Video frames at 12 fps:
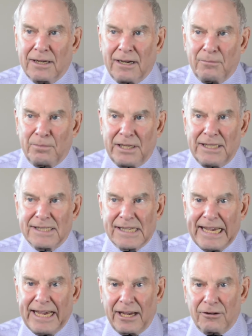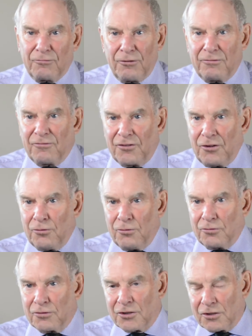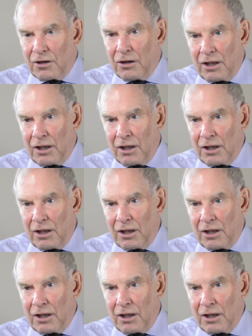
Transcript: companies can't refuse.